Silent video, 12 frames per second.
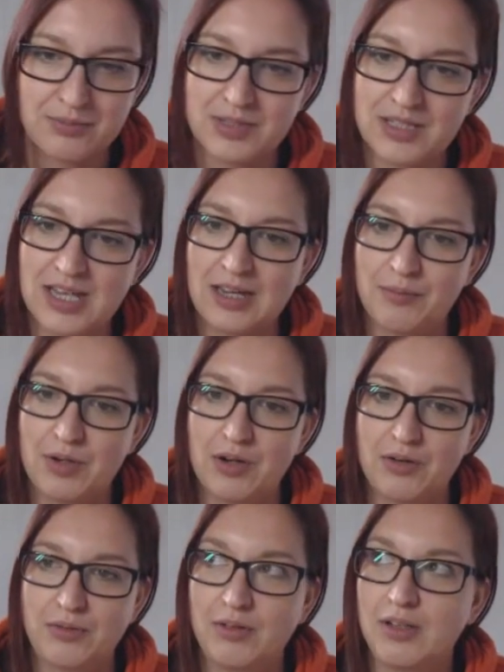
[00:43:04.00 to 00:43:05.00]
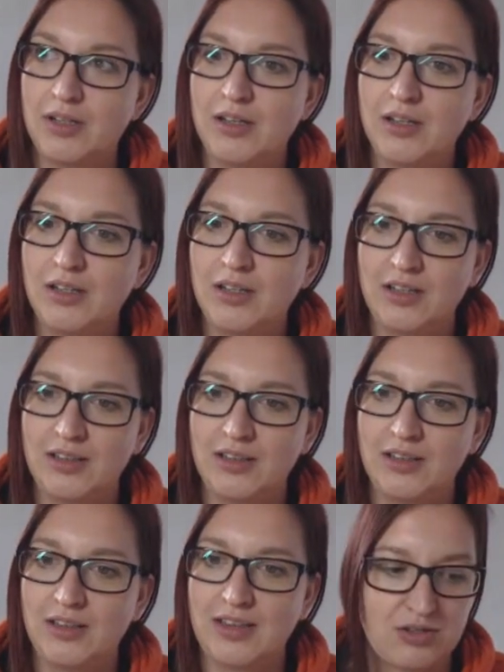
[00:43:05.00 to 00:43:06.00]
were saying, well,
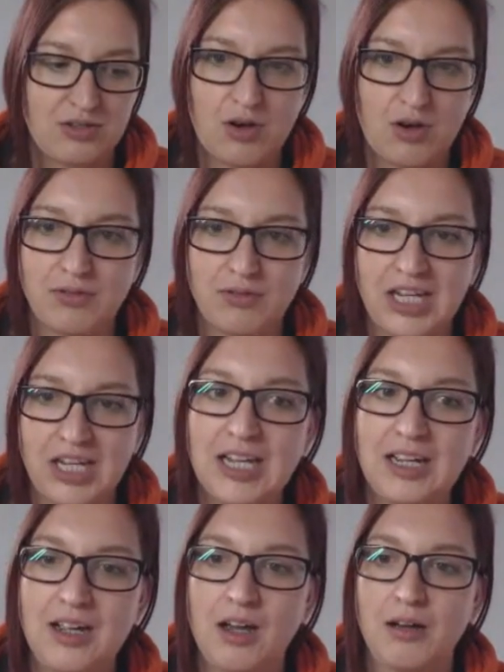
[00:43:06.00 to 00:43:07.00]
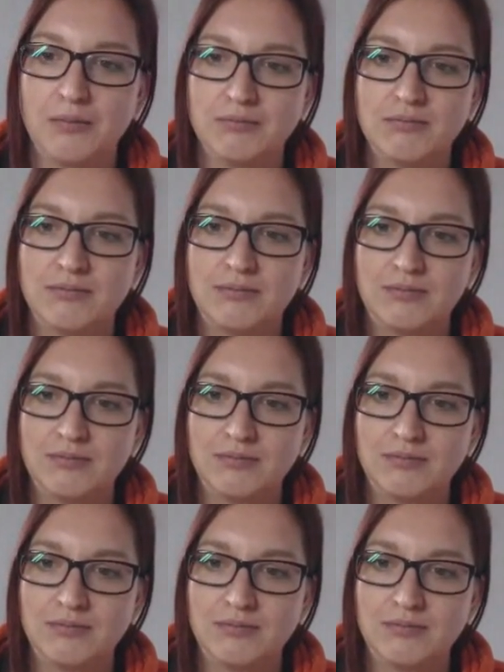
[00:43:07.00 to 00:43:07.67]
that's not really income,